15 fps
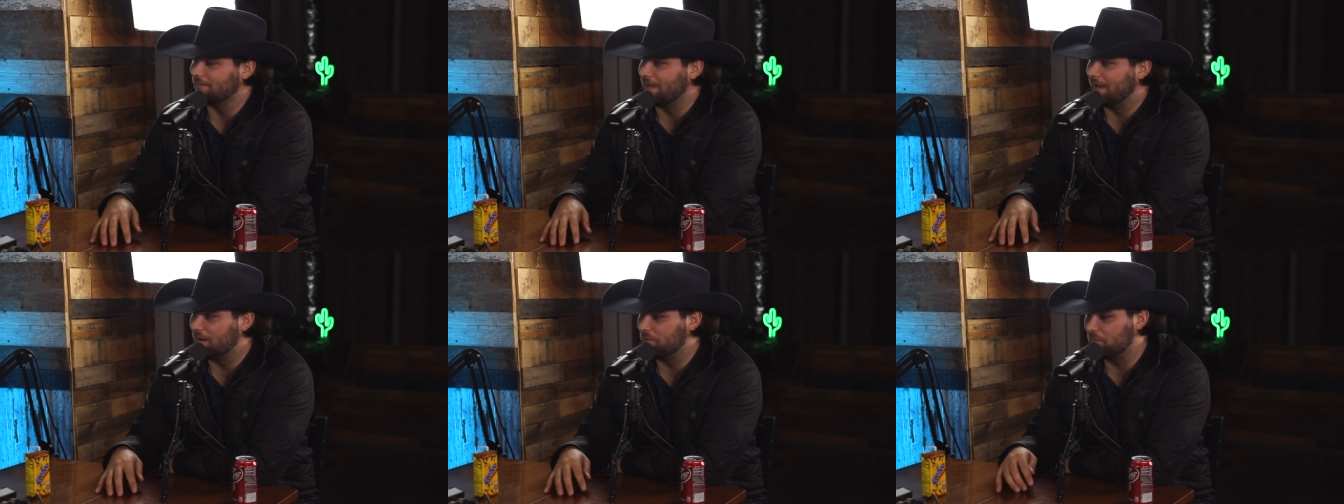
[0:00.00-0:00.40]

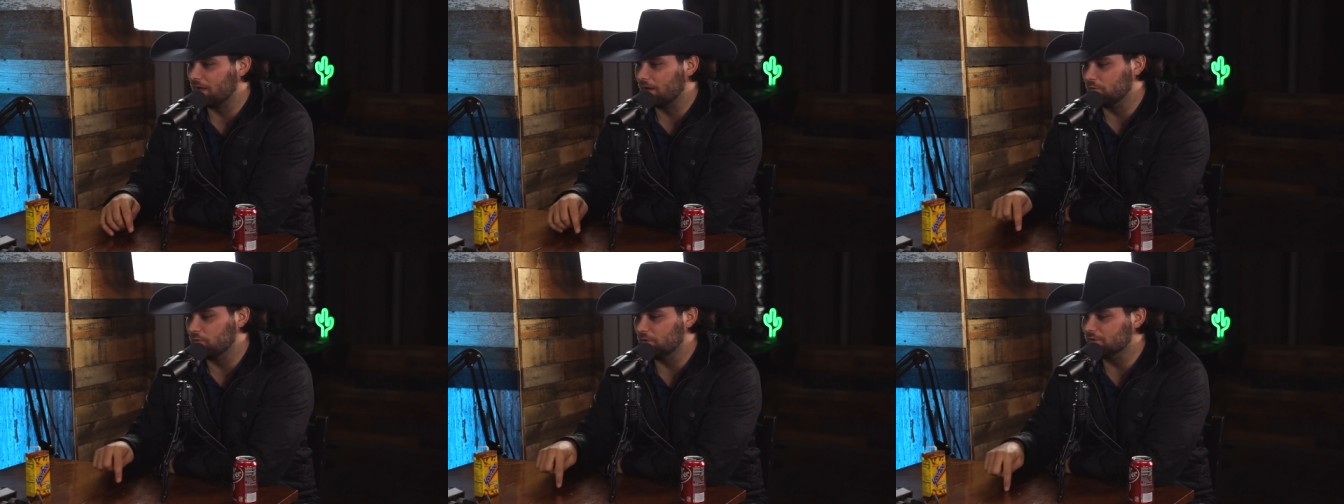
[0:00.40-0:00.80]
And I'm
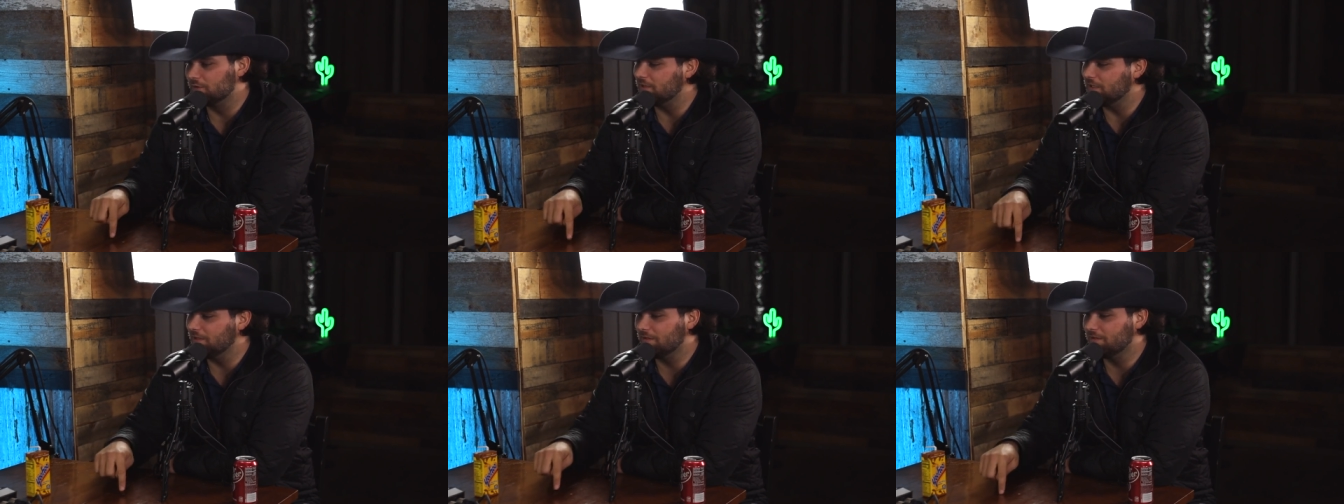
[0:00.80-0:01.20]
like, well,
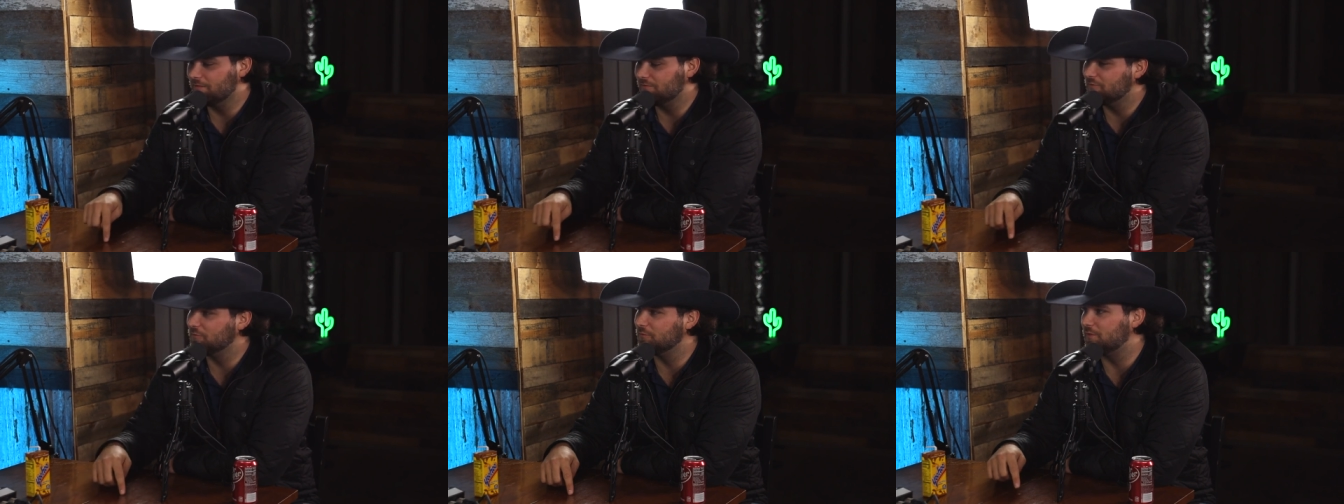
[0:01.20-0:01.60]
it's in the
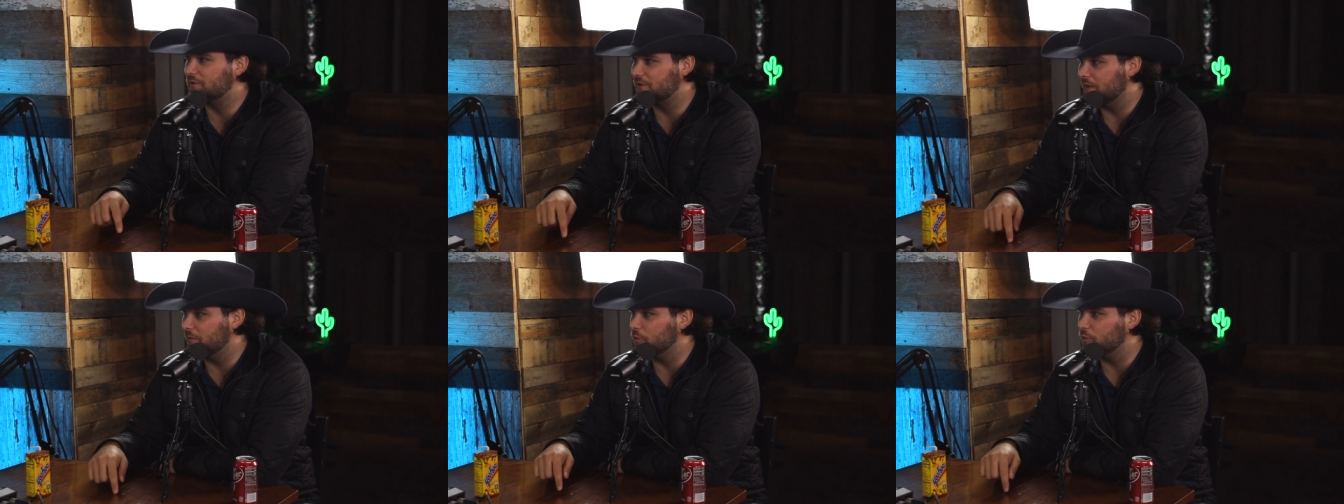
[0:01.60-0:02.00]

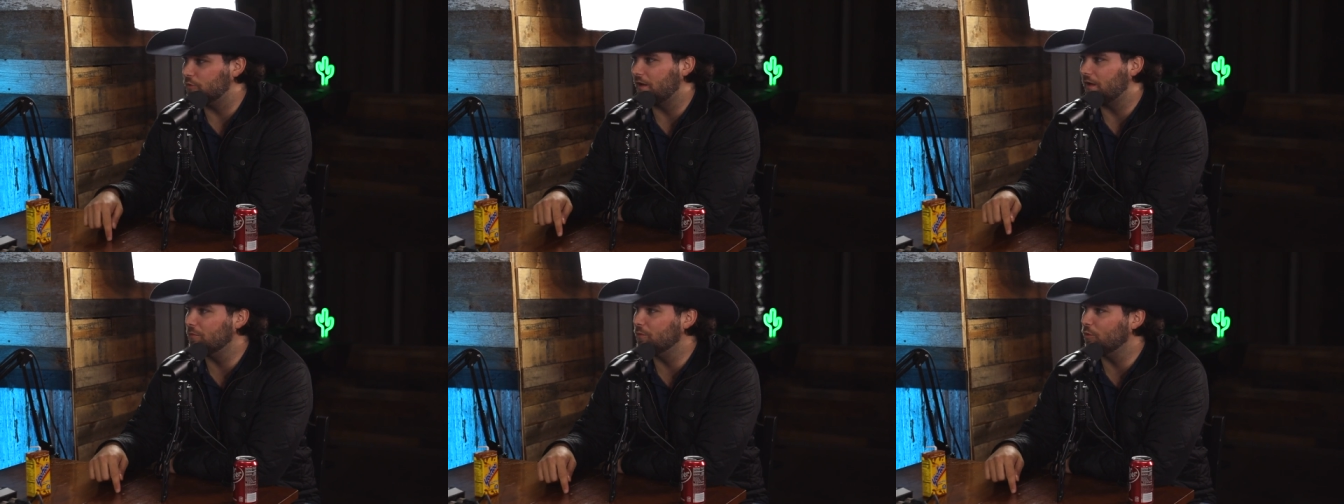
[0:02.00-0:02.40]
steamer
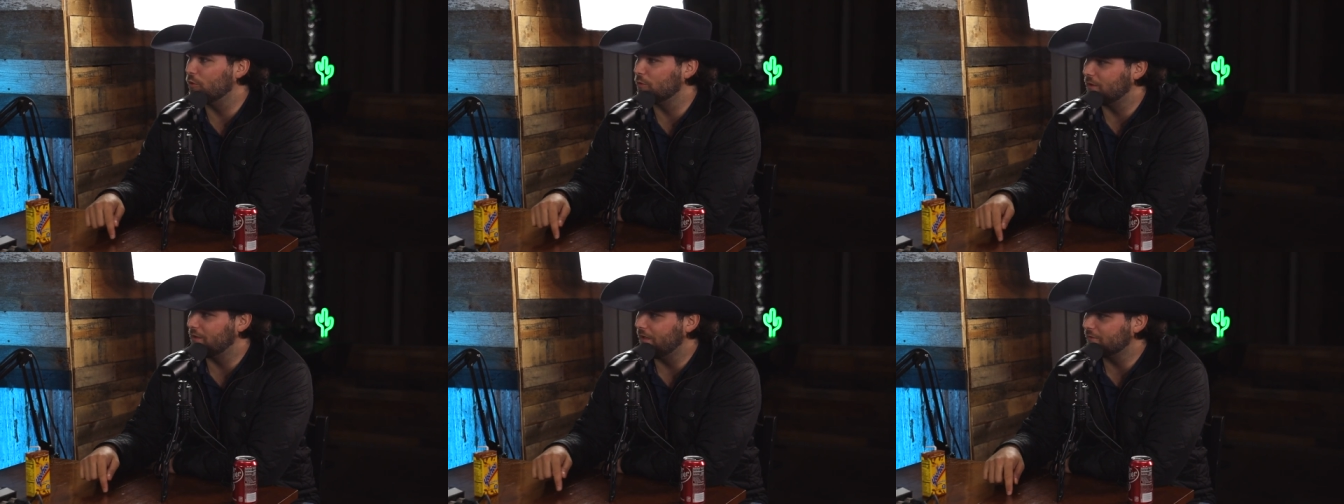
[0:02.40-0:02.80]
table
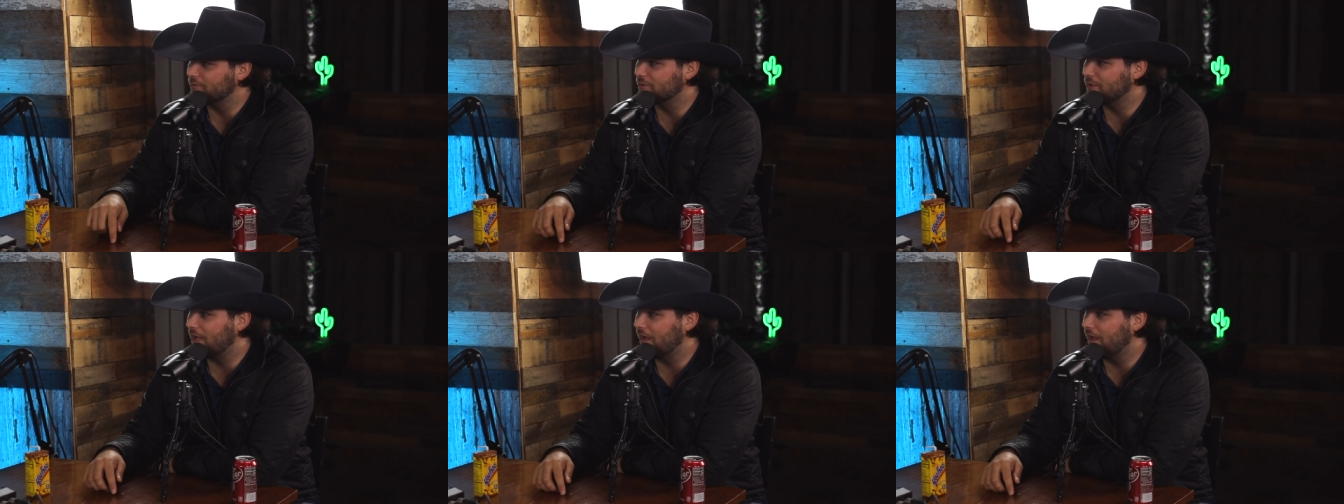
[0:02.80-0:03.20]
on the left
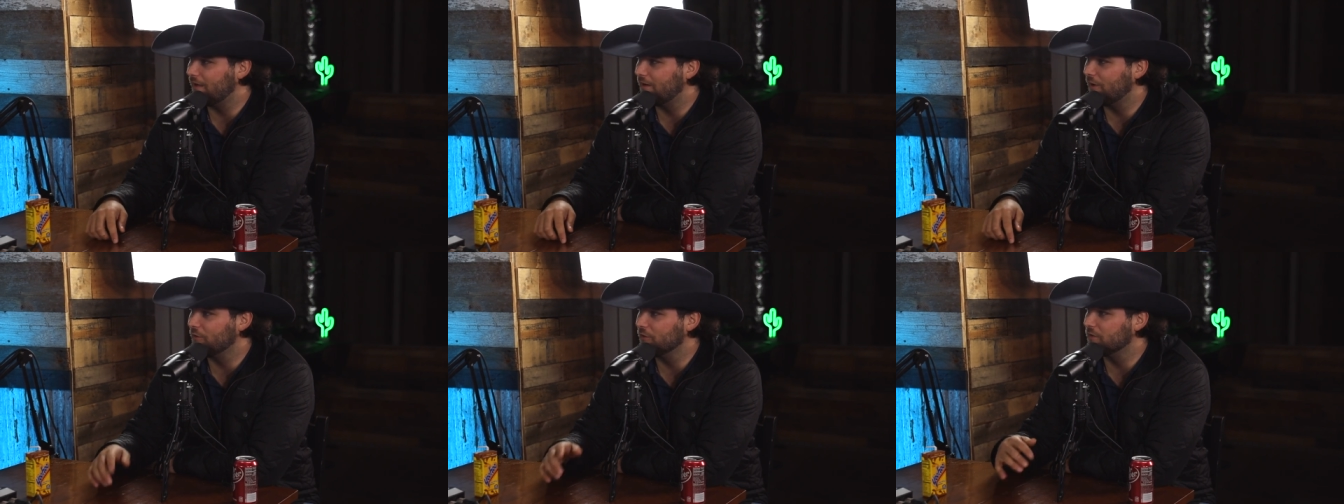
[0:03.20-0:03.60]

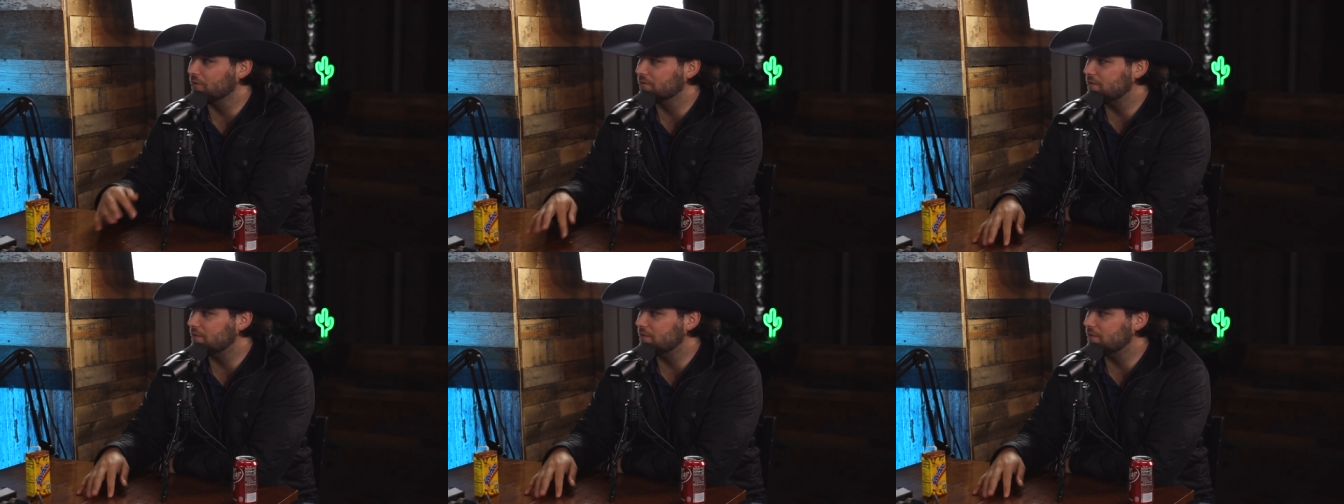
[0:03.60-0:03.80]
side under.